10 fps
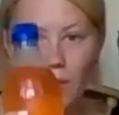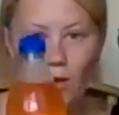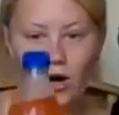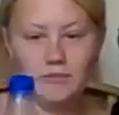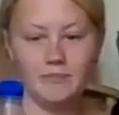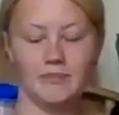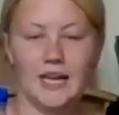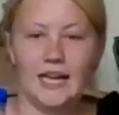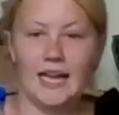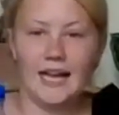1,
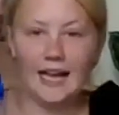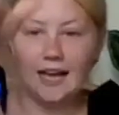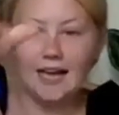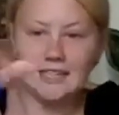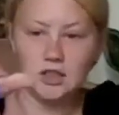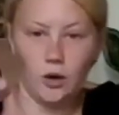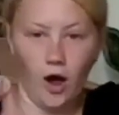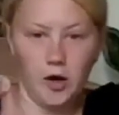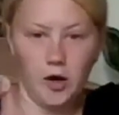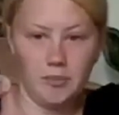is you
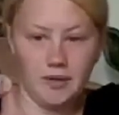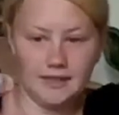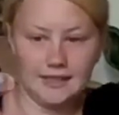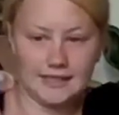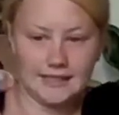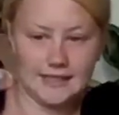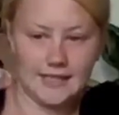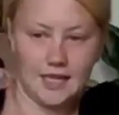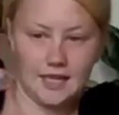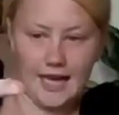open
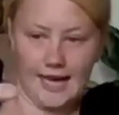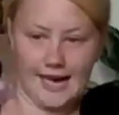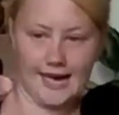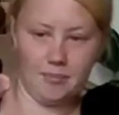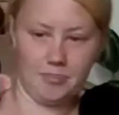the cap.